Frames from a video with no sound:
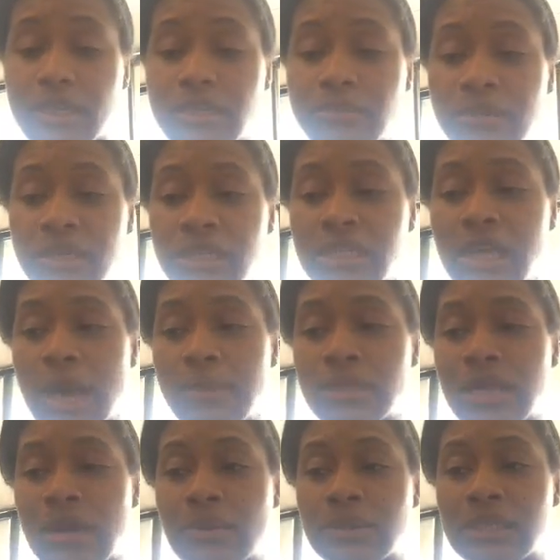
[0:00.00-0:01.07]
as many times
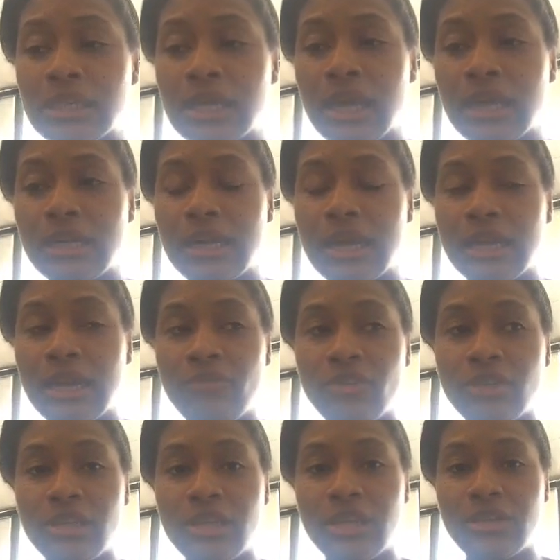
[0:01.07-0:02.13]
as I was in Canada, I
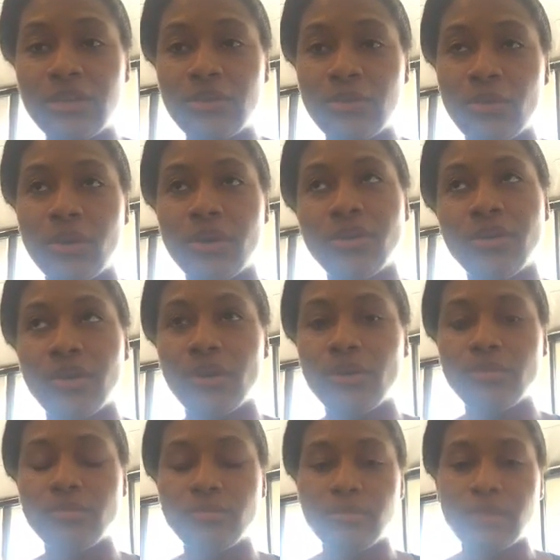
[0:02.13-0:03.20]
never did do, well, you
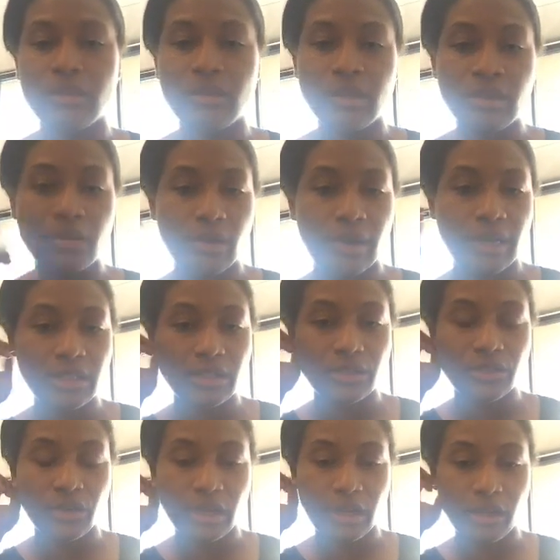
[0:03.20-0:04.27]
know, the legal age
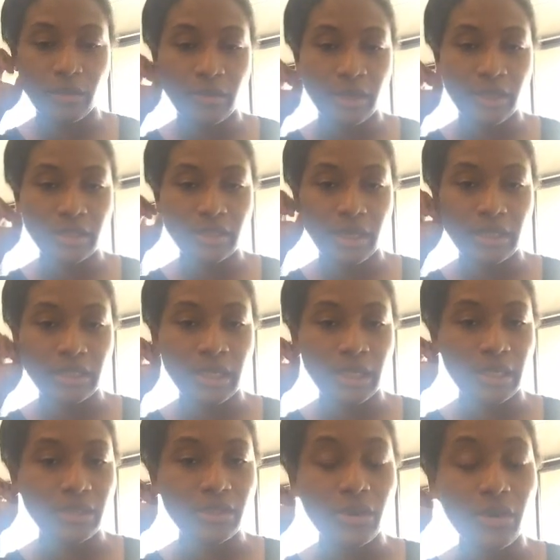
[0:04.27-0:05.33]
of drinking up there is
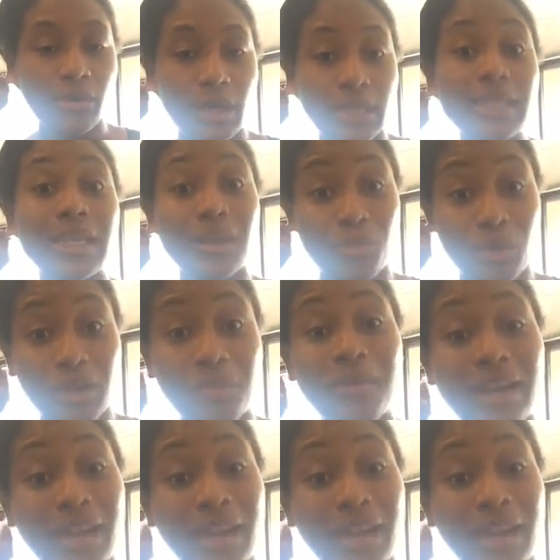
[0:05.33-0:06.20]
19. So I celebrated